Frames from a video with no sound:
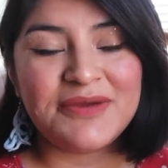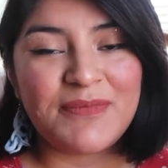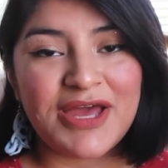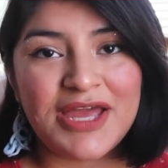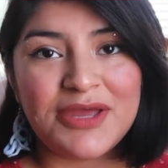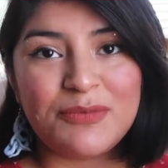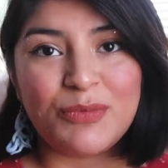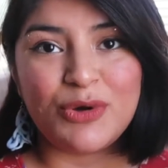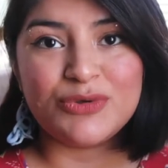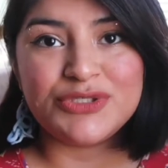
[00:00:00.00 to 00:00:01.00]
my
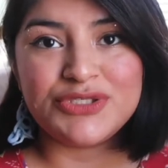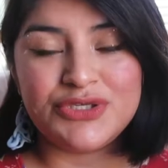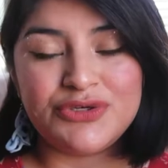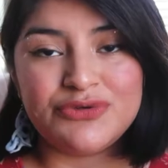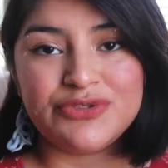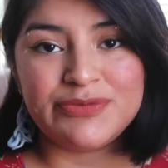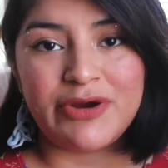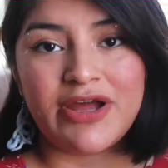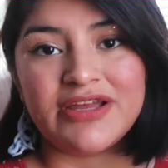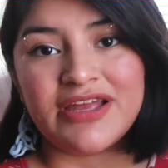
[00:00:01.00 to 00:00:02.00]
most used
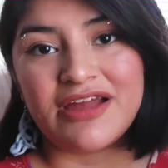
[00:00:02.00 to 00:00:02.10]
product